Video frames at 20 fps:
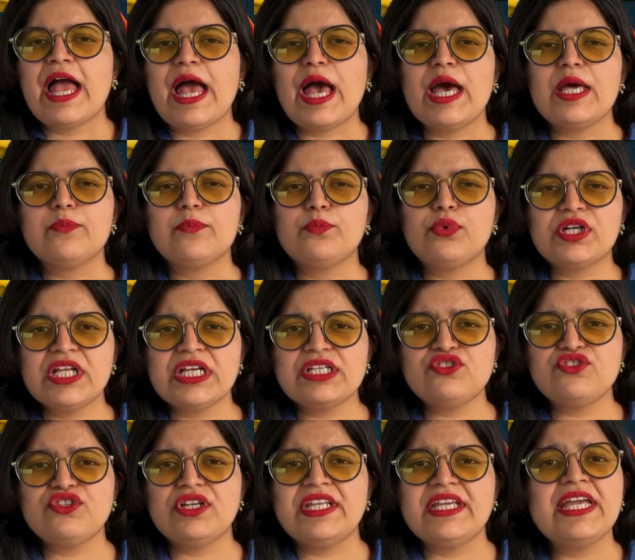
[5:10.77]
and
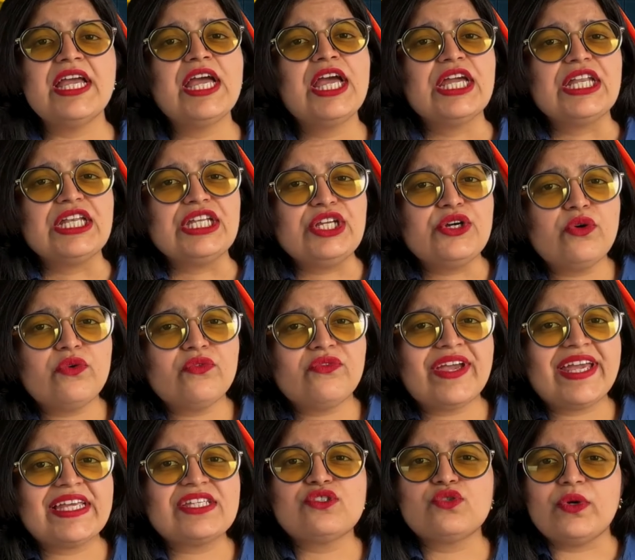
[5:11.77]
potentially new
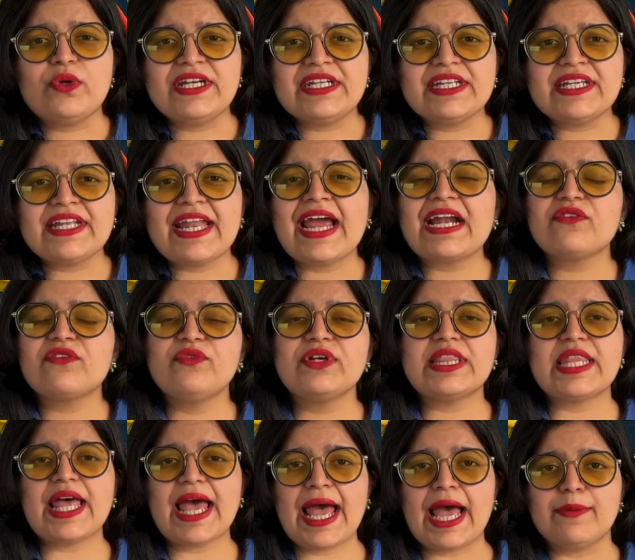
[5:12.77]
ways to interact with
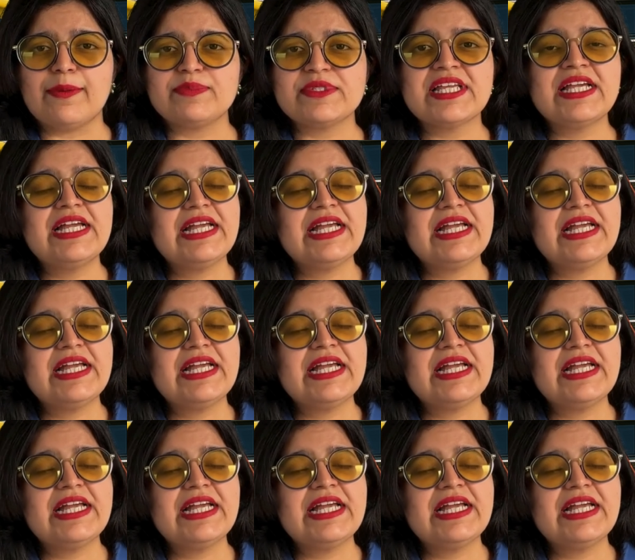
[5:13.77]
apps